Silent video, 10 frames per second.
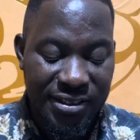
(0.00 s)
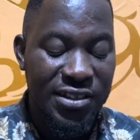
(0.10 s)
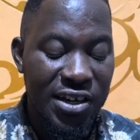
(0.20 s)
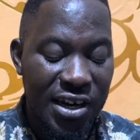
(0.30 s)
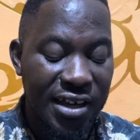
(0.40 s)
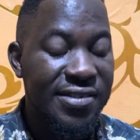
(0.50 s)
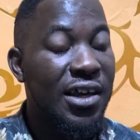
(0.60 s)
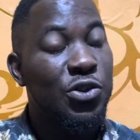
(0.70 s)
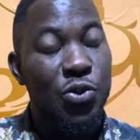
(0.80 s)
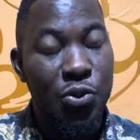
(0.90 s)
Jadon
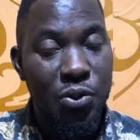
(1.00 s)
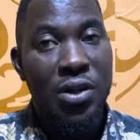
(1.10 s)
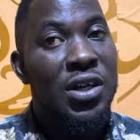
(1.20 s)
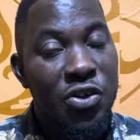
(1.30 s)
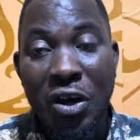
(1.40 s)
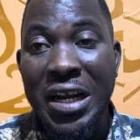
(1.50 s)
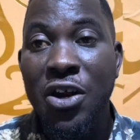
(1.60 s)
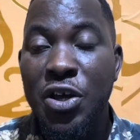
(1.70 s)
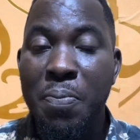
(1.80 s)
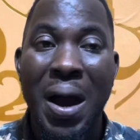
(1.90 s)
Sancho
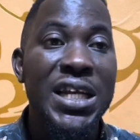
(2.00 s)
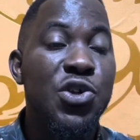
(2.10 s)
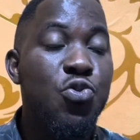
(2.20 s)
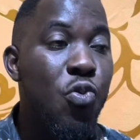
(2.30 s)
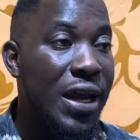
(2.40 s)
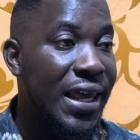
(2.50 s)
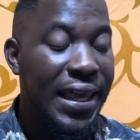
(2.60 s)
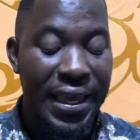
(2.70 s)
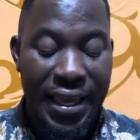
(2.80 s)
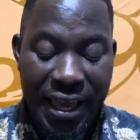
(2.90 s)
Noni
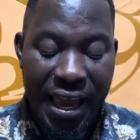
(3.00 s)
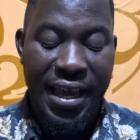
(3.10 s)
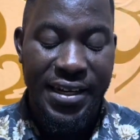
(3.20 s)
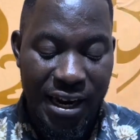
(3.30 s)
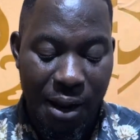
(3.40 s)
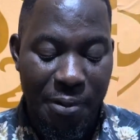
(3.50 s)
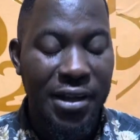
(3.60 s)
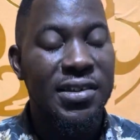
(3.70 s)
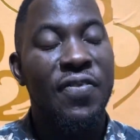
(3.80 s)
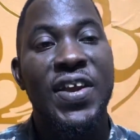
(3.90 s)
Madueke and then
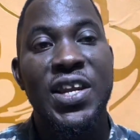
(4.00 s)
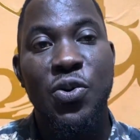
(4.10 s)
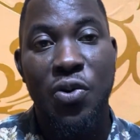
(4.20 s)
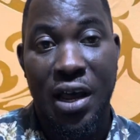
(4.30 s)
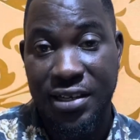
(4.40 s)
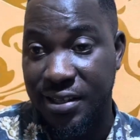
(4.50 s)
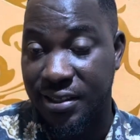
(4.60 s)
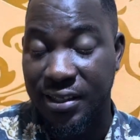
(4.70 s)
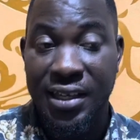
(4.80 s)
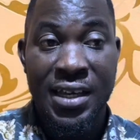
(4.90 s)
Abrante F. Nicola
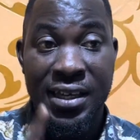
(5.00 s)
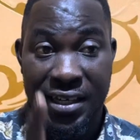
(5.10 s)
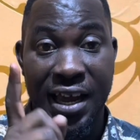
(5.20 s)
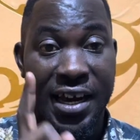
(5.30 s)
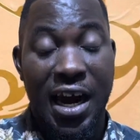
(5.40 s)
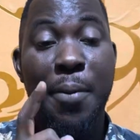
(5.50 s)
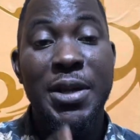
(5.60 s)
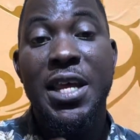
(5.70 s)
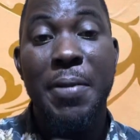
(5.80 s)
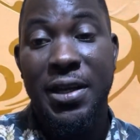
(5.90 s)
Jackson na nkra
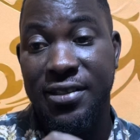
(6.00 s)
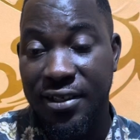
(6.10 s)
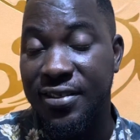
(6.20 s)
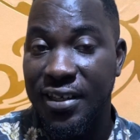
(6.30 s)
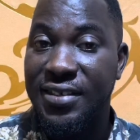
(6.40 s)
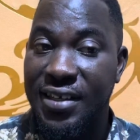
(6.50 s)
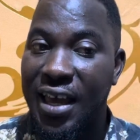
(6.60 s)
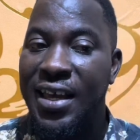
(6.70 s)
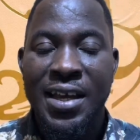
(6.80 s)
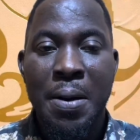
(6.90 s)
mede ma Chelsea ne
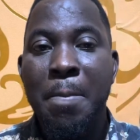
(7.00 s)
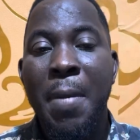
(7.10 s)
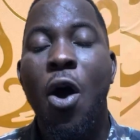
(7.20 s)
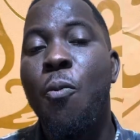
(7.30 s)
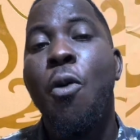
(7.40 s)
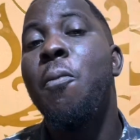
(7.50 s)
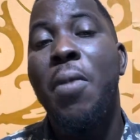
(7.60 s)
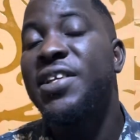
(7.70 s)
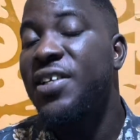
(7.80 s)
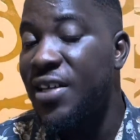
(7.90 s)
say
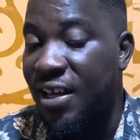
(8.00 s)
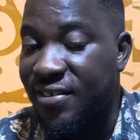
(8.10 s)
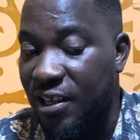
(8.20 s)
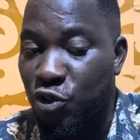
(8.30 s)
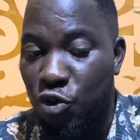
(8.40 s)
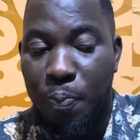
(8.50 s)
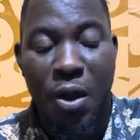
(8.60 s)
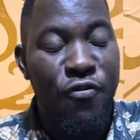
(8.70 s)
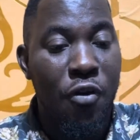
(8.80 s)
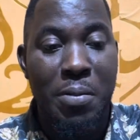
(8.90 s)
ma Jadon Sancho
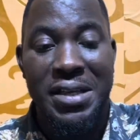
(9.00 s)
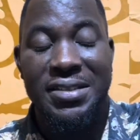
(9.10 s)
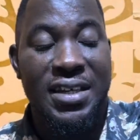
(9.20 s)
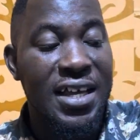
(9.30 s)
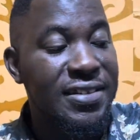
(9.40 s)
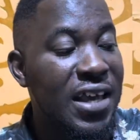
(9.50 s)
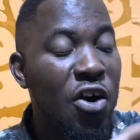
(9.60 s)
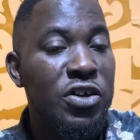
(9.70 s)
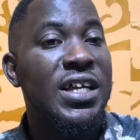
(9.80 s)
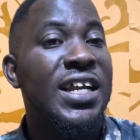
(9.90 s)
performance and say
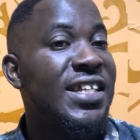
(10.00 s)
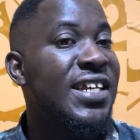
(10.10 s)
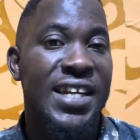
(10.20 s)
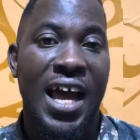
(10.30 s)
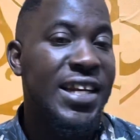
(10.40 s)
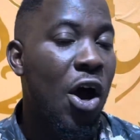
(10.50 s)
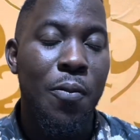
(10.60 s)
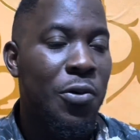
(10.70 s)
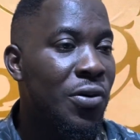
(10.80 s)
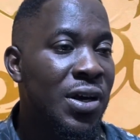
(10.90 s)
other na didn't na da
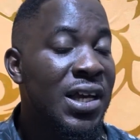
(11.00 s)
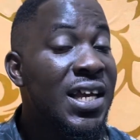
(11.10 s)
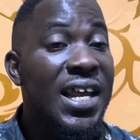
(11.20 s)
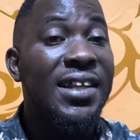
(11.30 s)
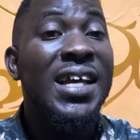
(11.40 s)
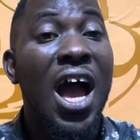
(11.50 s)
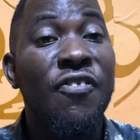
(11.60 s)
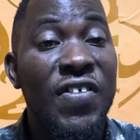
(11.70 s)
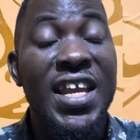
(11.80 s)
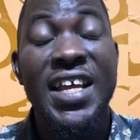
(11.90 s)
omo he doesn't
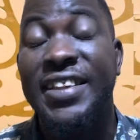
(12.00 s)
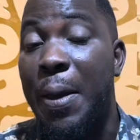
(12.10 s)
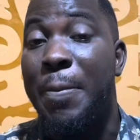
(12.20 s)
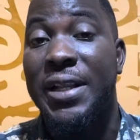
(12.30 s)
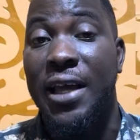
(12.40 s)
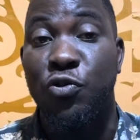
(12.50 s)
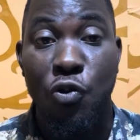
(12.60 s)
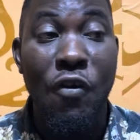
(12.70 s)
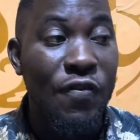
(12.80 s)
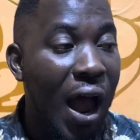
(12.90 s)
have anything better
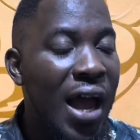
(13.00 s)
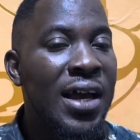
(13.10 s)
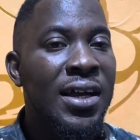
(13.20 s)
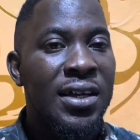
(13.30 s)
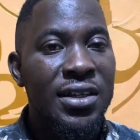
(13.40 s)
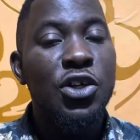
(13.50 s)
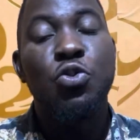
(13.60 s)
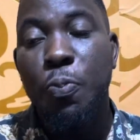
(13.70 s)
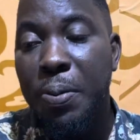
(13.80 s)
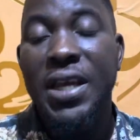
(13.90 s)
to offer. They
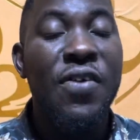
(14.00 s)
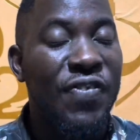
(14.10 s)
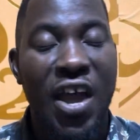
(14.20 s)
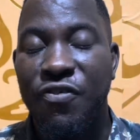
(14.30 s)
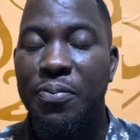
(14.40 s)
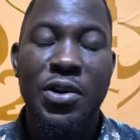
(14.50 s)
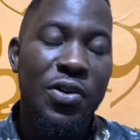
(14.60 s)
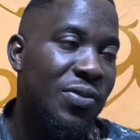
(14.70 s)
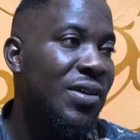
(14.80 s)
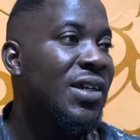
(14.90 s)
should pay the 5
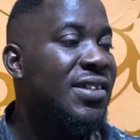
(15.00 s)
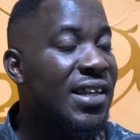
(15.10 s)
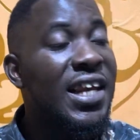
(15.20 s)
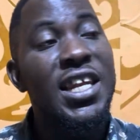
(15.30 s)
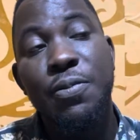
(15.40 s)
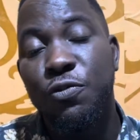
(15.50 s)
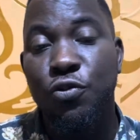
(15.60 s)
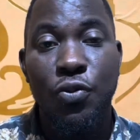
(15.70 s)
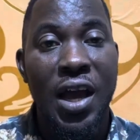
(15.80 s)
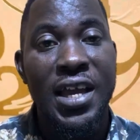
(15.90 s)
million, send him
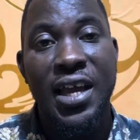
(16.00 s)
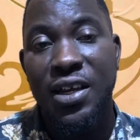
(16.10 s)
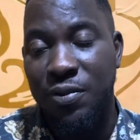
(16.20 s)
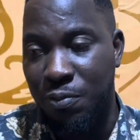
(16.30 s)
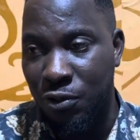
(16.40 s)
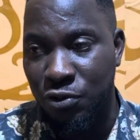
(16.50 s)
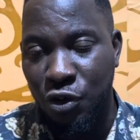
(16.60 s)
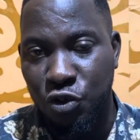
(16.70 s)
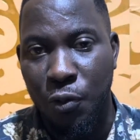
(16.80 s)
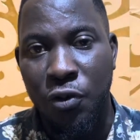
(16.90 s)
to
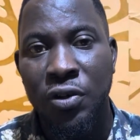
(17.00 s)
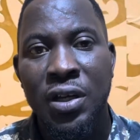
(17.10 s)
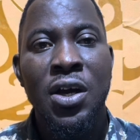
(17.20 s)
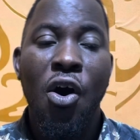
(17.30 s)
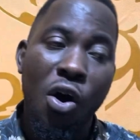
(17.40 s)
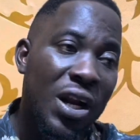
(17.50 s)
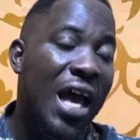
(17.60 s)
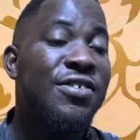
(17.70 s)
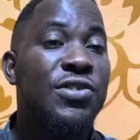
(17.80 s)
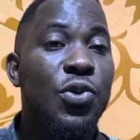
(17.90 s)
Dortmund,
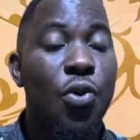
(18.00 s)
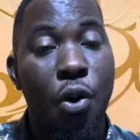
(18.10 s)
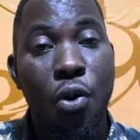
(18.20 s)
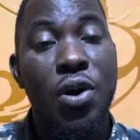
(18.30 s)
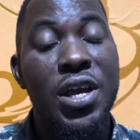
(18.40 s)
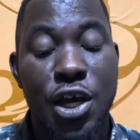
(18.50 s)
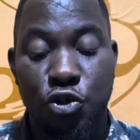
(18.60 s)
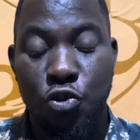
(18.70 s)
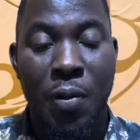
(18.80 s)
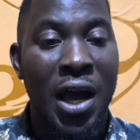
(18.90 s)
Lazio or
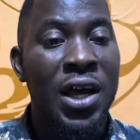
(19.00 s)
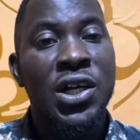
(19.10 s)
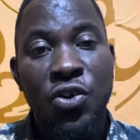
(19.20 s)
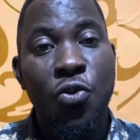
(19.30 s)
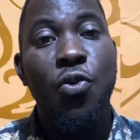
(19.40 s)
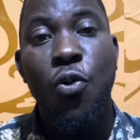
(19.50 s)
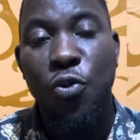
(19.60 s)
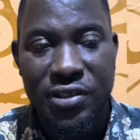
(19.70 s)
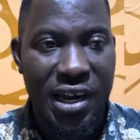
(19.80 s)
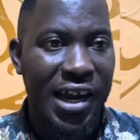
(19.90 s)
AS Roma no
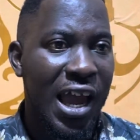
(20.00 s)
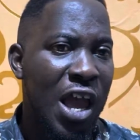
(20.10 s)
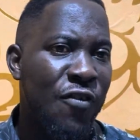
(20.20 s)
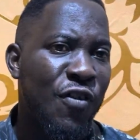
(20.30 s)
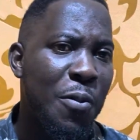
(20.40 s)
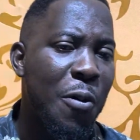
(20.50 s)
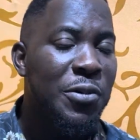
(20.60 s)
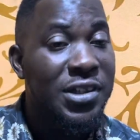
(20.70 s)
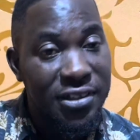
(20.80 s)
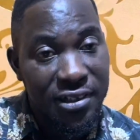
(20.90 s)
nkonkosi na kan enfa mo
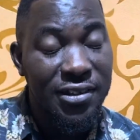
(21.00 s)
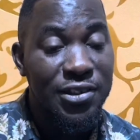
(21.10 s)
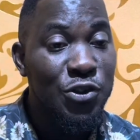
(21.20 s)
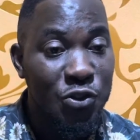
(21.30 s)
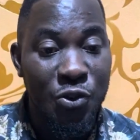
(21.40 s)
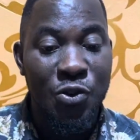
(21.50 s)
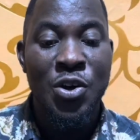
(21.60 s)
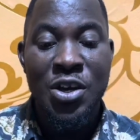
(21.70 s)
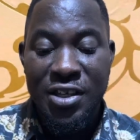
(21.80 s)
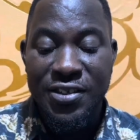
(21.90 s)
with Chelsea so
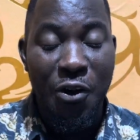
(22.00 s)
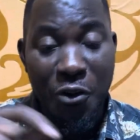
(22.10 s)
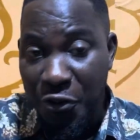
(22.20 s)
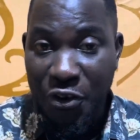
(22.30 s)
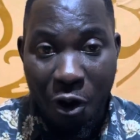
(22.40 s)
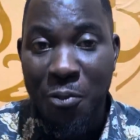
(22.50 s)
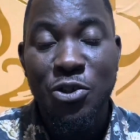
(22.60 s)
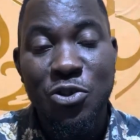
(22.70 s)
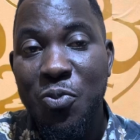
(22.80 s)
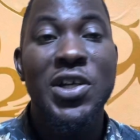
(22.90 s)
say oh sure
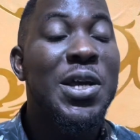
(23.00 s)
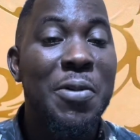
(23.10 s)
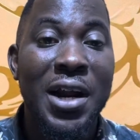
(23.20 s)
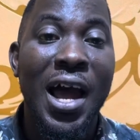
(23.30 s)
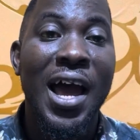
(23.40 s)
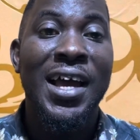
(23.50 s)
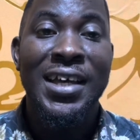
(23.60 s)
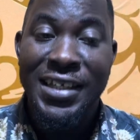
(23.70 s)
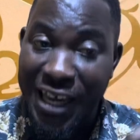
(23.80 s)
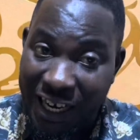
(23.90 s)
omo more de bona
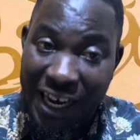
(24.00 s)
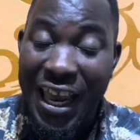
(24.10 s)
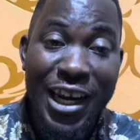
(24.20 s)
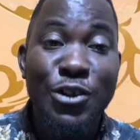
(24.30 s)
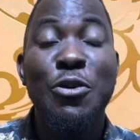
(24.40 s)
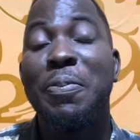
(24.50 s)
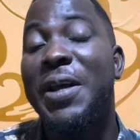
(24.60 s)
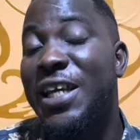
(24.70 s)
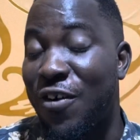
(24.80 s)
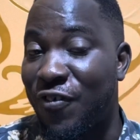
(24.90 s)
they are likely to
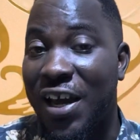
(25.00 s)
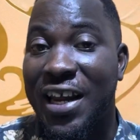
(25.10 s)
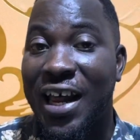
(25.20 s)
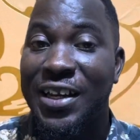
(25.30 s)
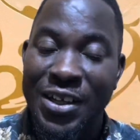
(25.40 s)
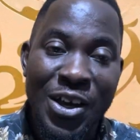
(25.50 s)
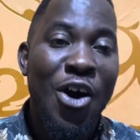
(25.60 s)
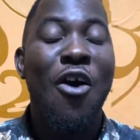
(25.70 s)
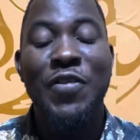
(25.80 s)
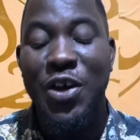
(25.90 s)
play in the final
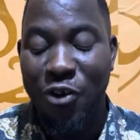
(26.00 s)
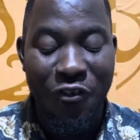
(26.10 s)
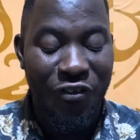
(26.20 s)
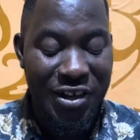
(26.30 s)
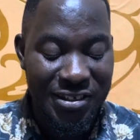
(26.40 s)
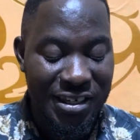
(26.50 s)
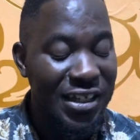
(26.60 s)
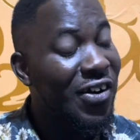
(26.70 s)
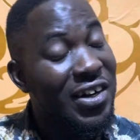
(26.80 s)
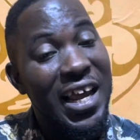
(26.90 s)
of the Conference
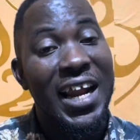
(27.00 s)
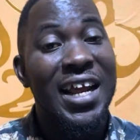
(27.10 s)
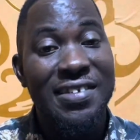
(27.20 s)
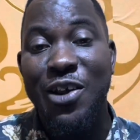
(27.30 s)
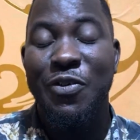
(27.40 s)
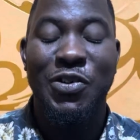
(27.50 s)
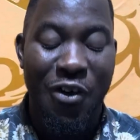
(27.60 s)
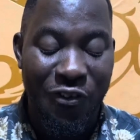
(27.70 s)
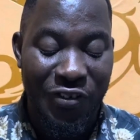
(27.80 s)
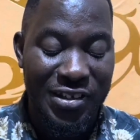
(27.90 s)
League. On the other side of the
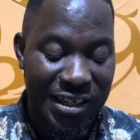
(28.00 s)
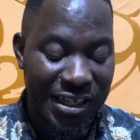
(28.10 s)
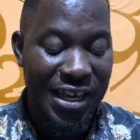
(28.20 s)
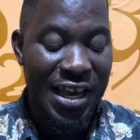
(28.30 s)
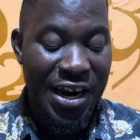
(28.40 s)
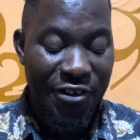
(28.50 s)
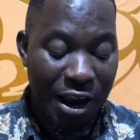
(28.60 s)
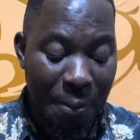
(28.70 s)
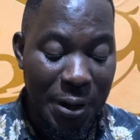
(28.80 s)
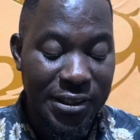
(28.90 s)
Conference League,
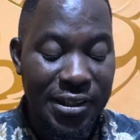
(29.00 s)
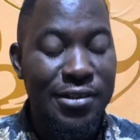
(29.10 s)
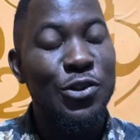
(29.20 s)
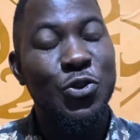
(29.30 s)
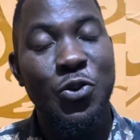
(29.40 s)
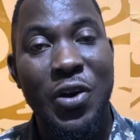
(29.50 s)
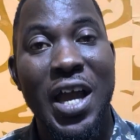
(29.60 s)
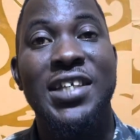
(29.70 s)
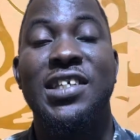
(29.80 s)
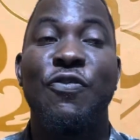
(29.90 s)
Real Betis and so
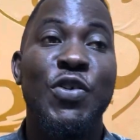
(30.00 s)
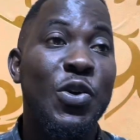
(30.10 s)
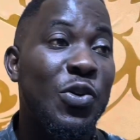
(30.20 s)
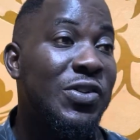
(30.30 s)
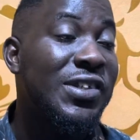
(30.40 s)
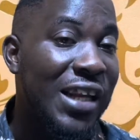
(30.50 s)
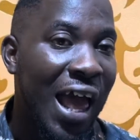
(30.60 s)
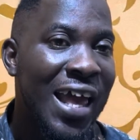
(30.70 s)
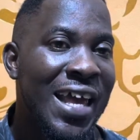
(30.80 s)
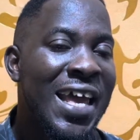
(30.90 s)
Eche
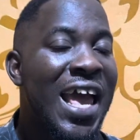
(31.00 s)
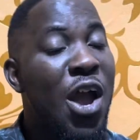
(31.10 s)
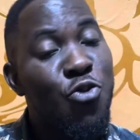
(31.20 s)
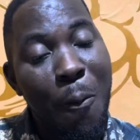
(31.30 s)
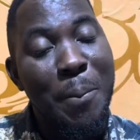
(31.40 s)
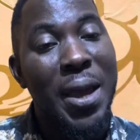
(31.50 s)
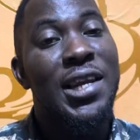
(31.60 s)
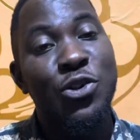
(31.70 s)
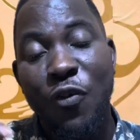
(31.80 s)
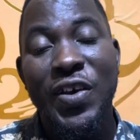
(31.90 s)
Fiorentina,
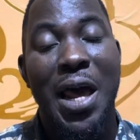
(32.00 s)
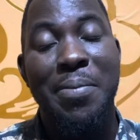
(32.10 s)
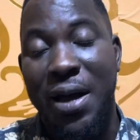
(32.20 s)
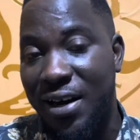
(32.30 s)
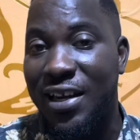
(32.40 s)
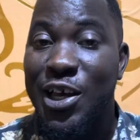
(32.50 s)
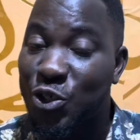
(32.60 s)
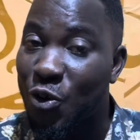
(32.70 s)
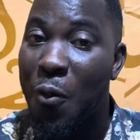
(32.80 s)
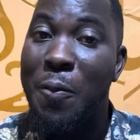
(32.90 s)
Benito Villamarin,
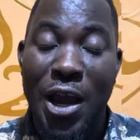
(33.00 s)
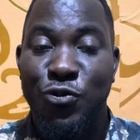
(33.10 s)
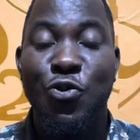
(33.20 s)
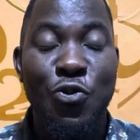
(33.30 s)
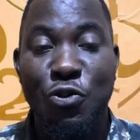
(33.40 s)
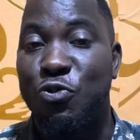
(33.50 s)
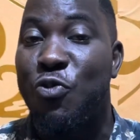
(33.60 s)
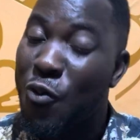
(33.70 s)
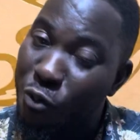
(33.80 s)
Eshomo by 2-1.